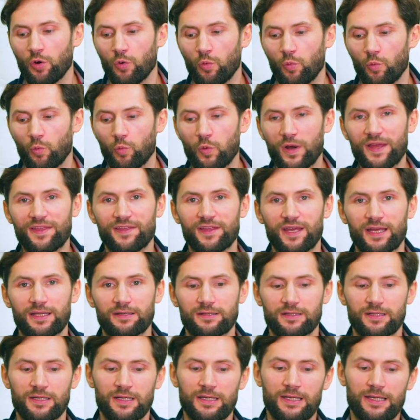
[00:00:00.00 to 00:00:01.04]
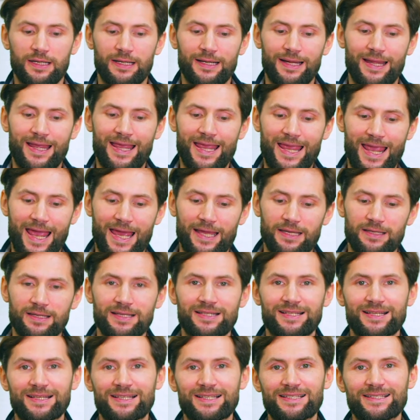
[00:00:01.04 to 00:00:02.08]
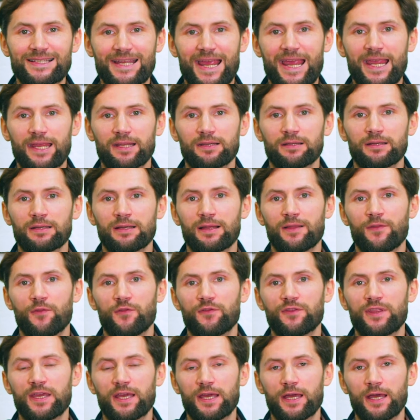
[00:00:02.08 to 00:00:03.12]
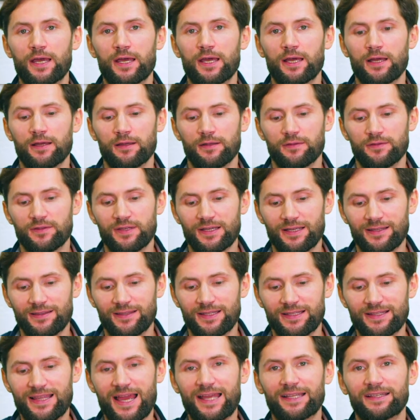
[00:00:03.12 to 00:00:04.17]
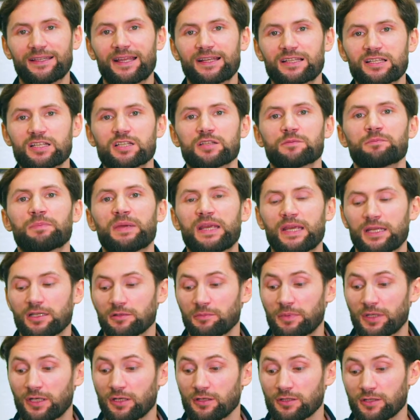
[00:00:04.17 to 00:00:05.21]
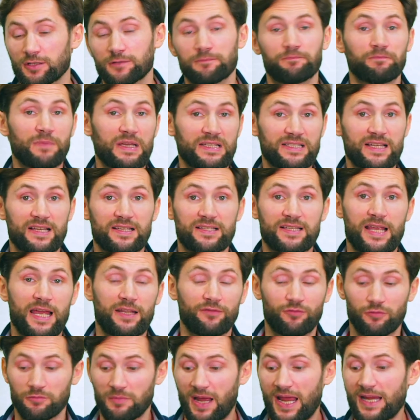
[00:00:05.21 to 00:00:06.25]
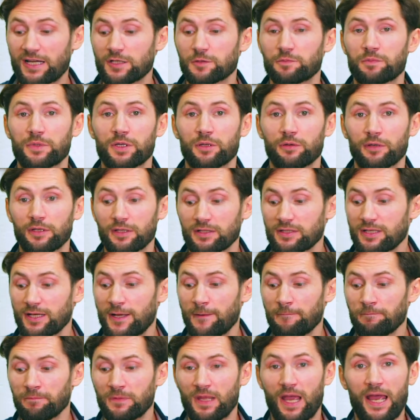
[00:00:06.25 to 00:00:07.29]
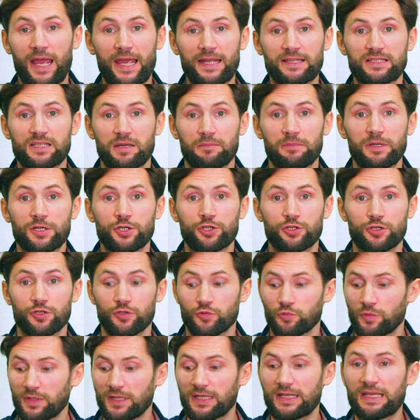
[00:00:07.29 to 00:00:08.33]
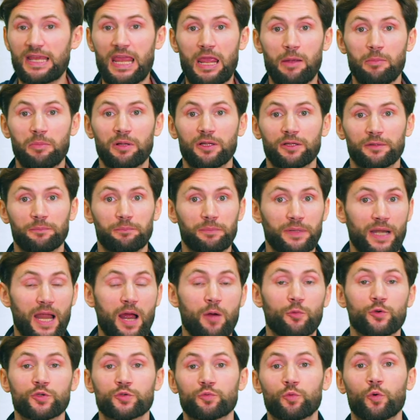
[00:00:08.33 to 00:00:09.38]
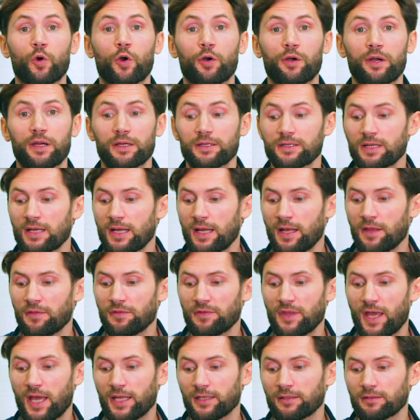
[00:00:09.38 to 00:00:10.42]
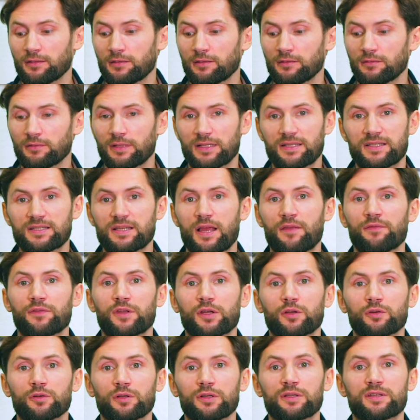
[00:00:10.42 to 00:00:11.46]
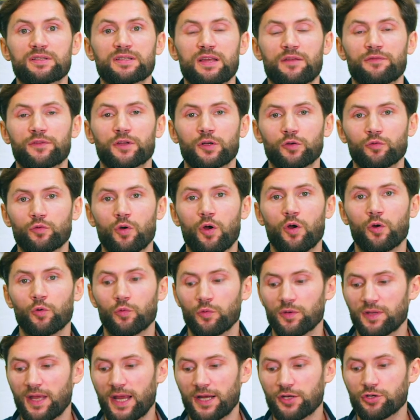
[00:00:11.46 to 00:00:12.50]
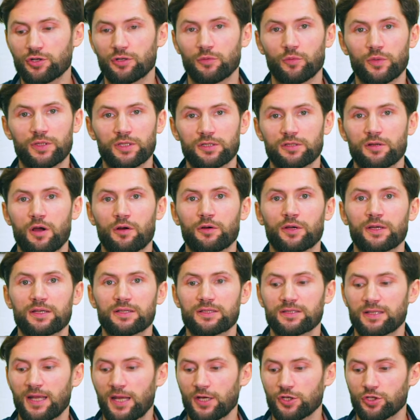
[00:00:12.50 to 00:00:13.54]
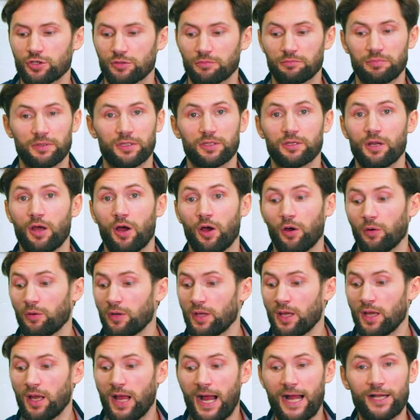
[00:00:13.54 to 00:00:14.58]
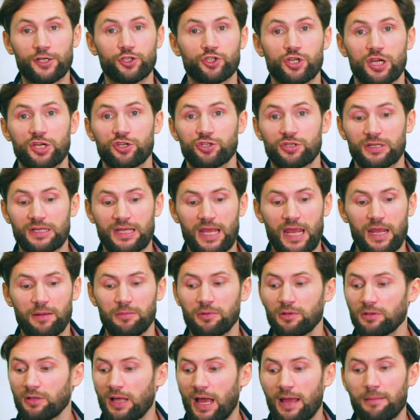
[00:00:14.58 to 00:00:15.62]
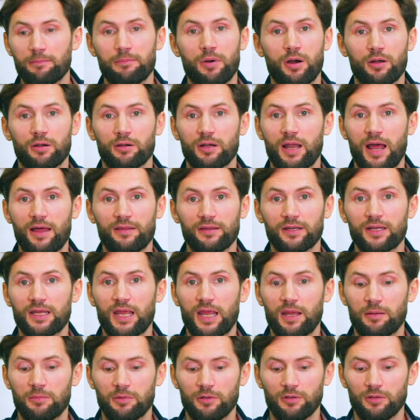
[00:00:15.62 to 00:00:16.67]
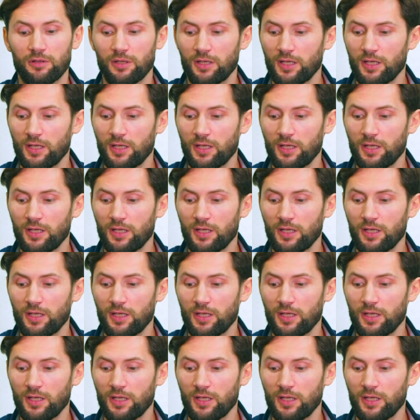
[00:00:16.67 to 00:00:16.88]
with it can sustain that speed. Because as I said, from my experience, I had some issues with the cable, but I was worried that that something, it's something wrong with actually with the docking station. But no, I changed the cable, I bought another cable,